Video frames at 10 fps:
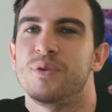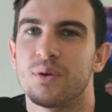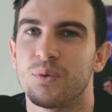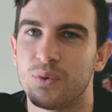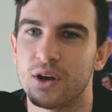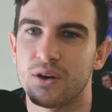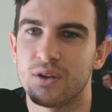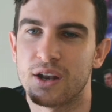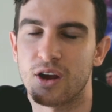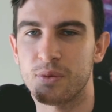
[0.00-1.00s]
are well,
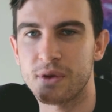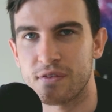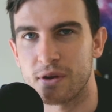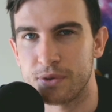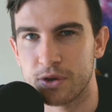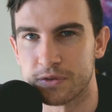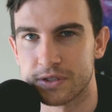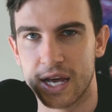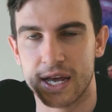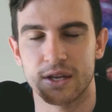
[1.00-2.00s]
and I hope you're having a beautiful
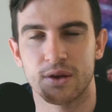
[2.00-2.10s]
day,